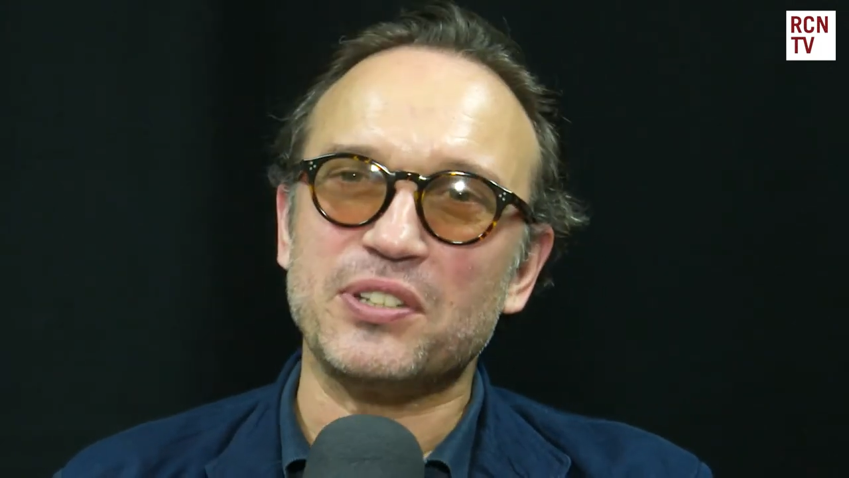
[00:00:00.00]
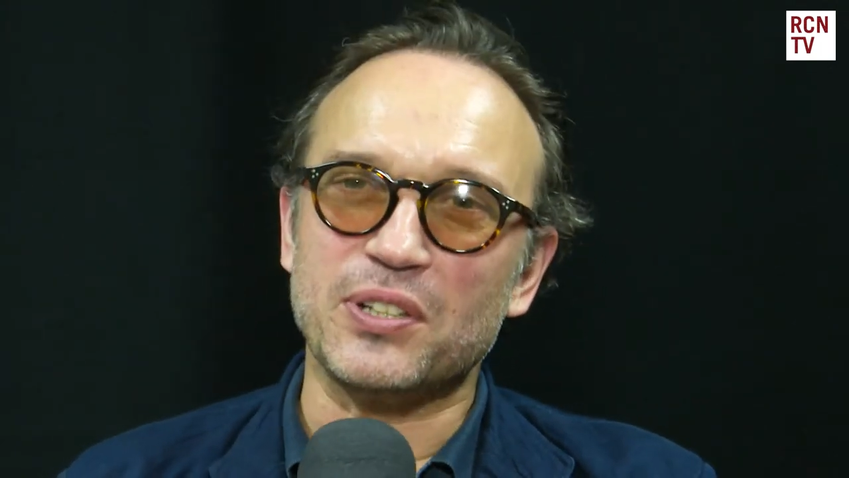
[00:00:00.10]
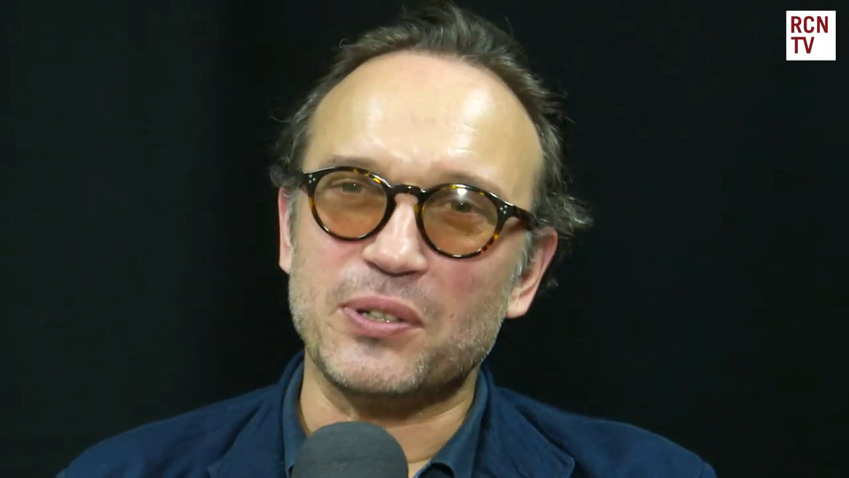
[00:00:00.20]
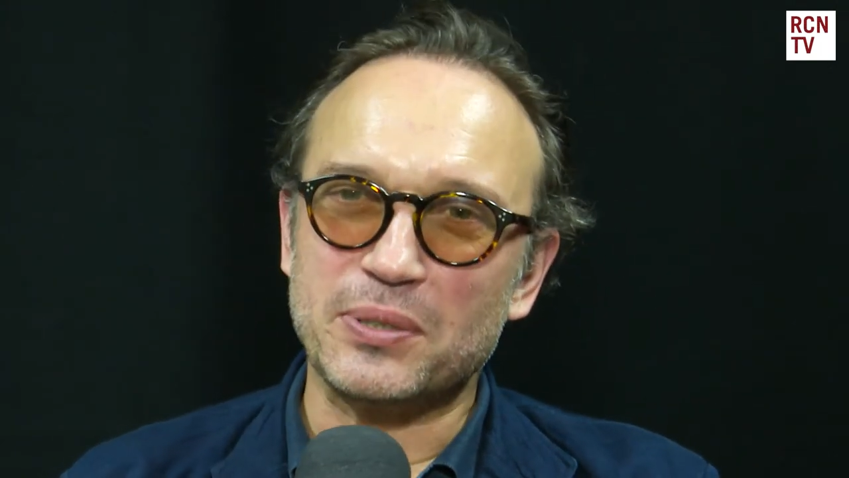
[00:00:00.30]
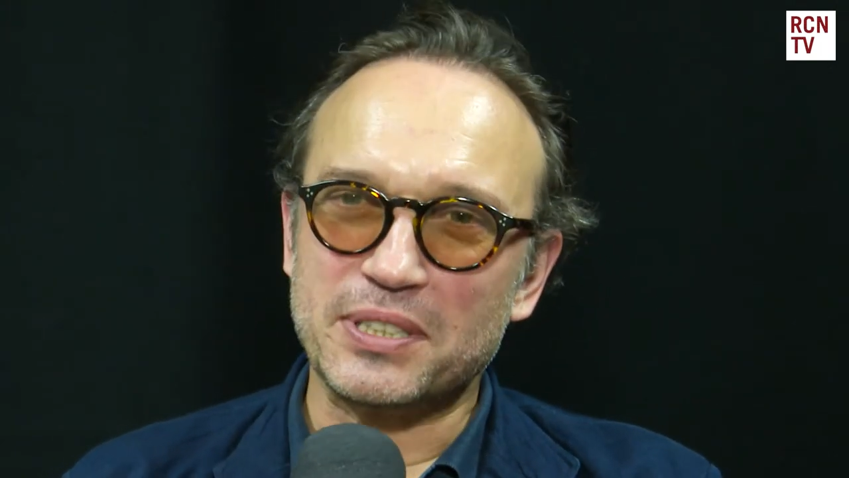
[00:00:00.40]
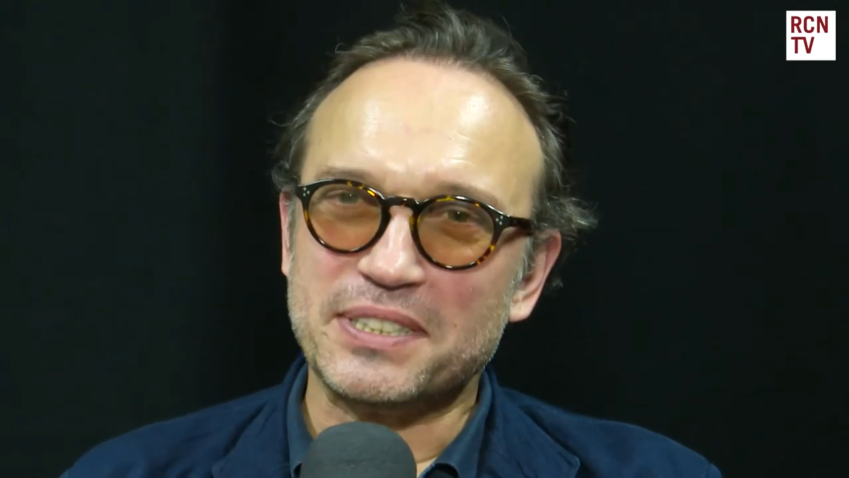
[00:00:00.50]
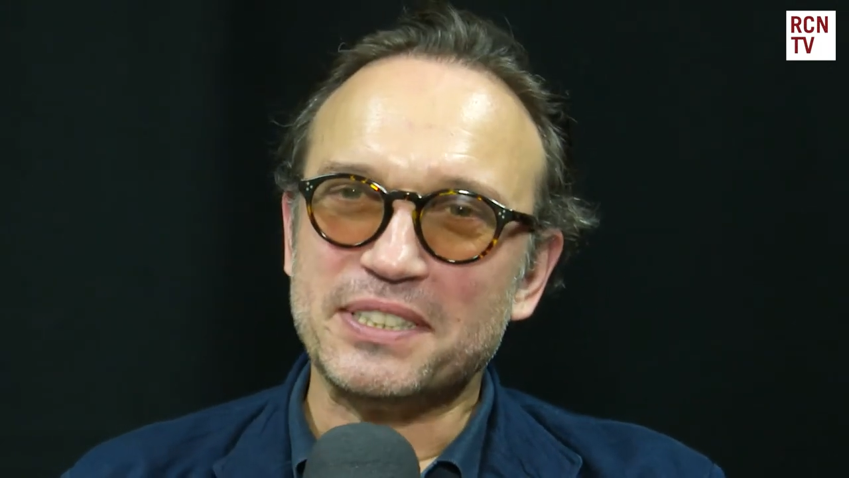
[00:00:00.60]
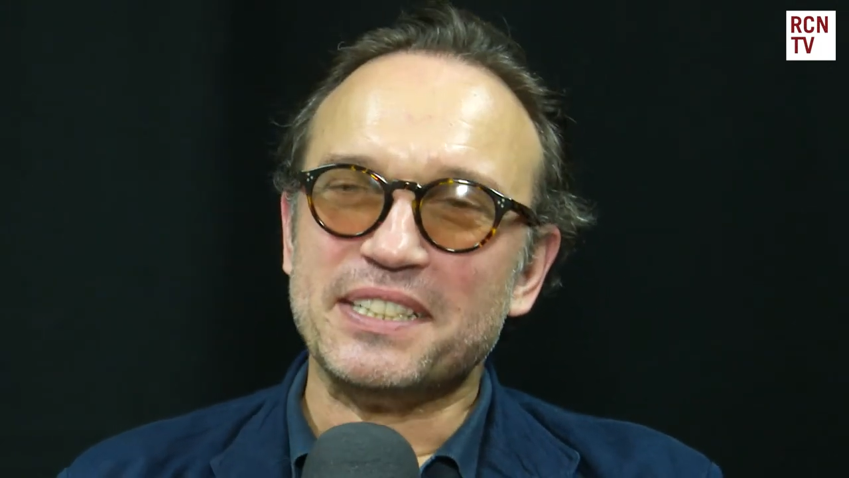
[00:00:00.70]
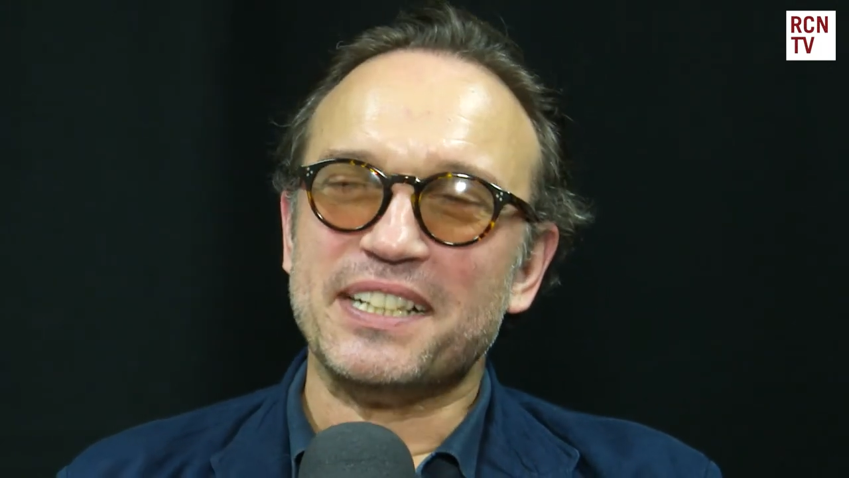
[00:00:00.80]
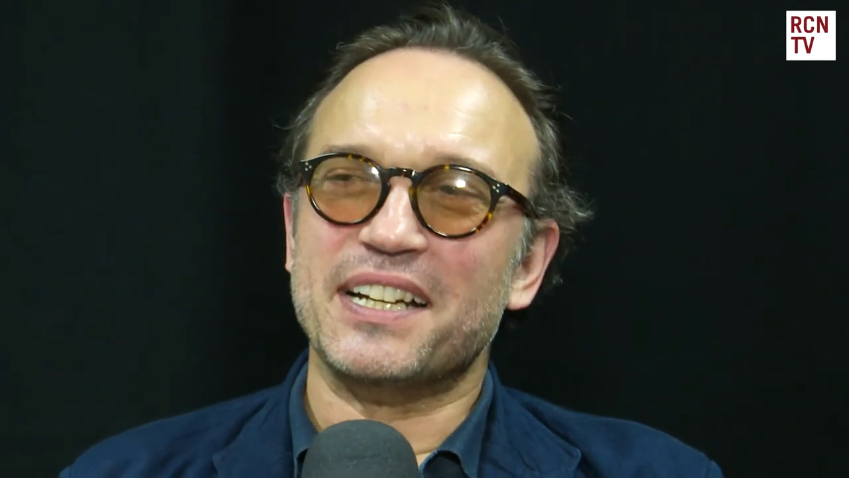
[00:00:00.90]
You know,
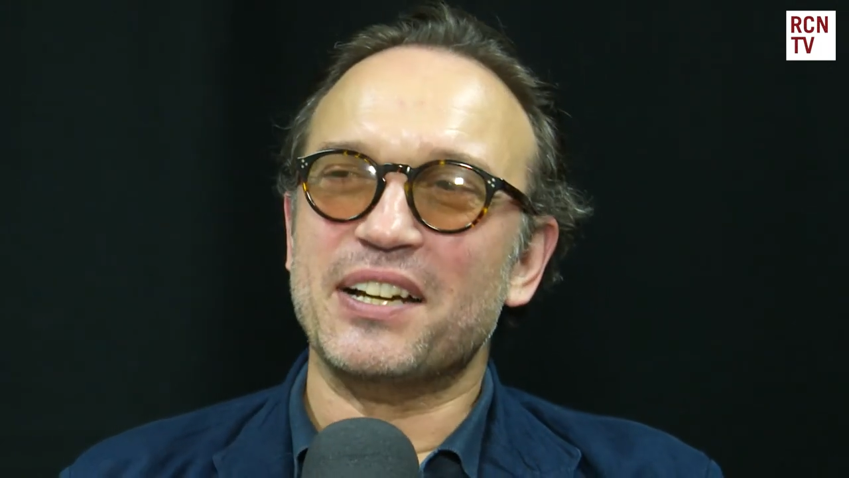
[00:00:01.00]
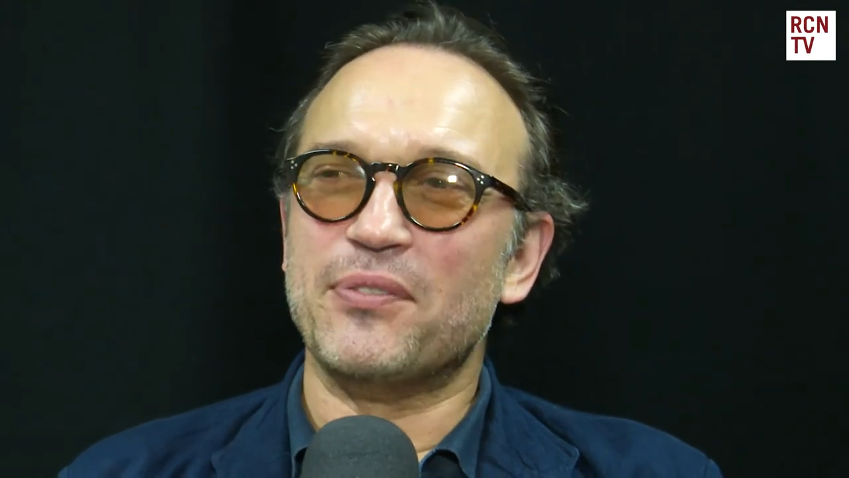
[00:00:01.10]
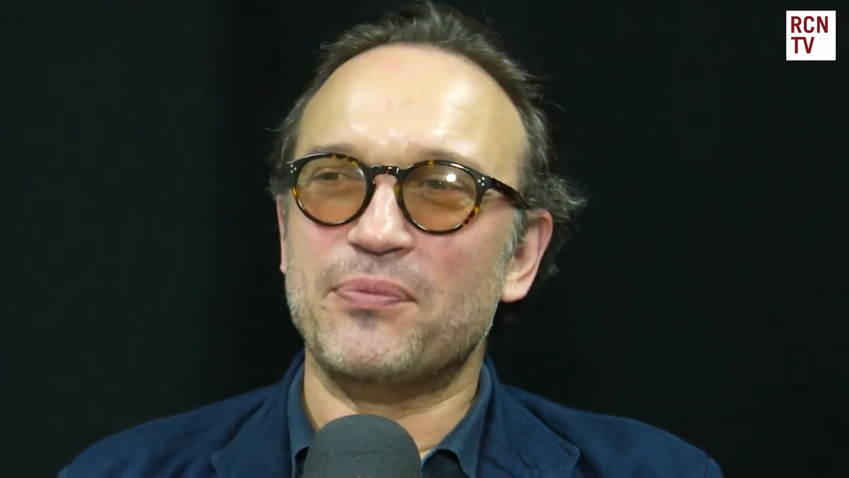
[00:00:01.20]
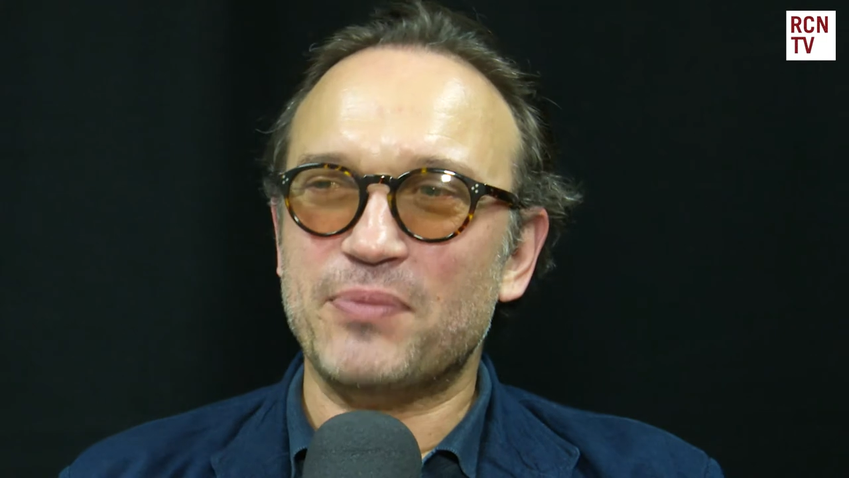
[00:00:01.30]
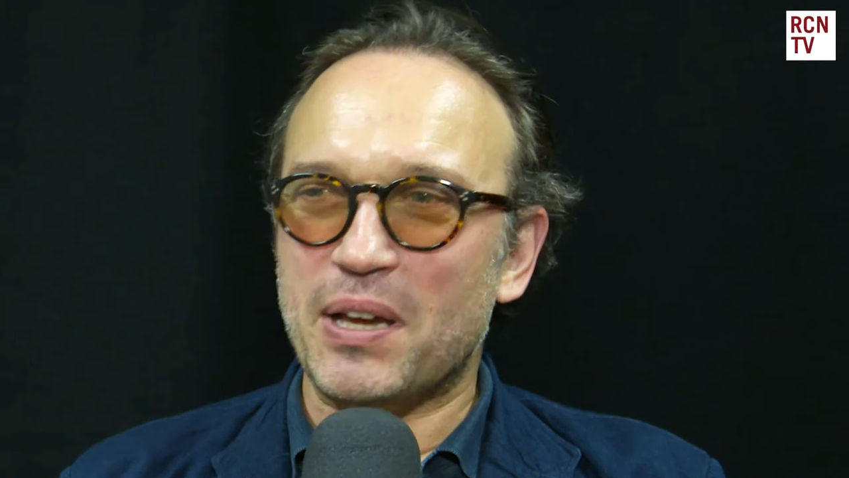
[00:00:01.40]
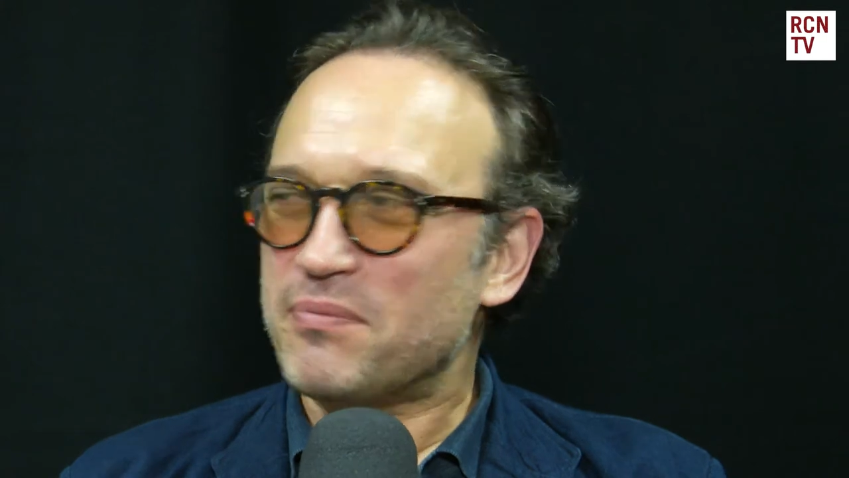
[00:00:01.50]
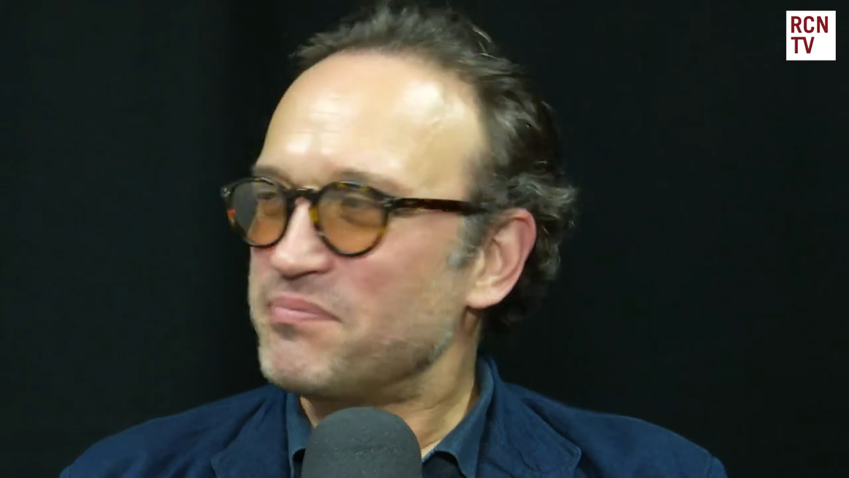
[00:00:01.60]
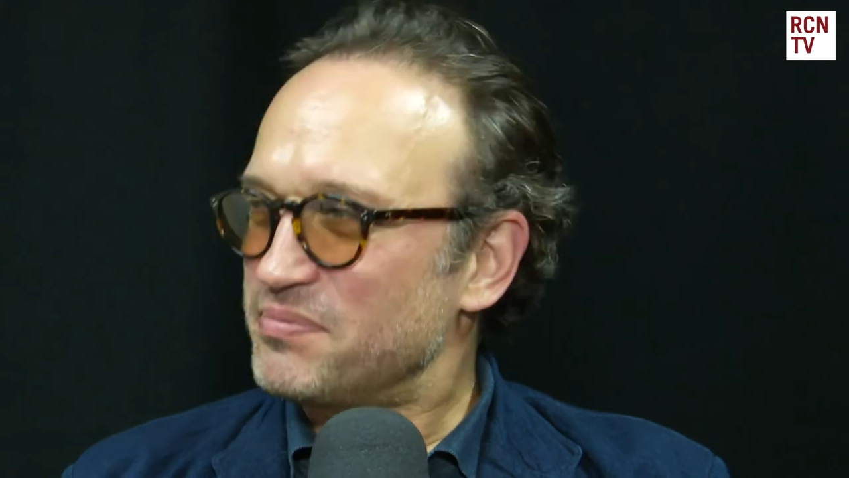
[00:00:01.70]
uh, but,